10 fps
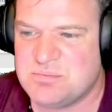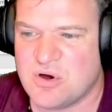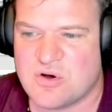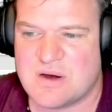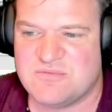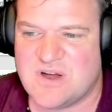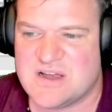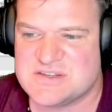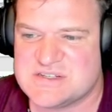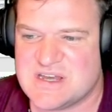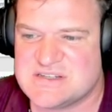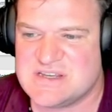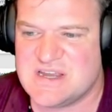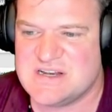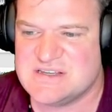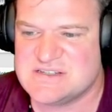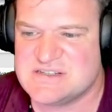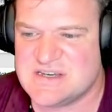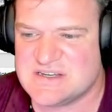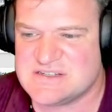program files
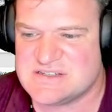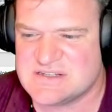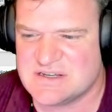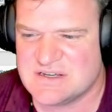x86,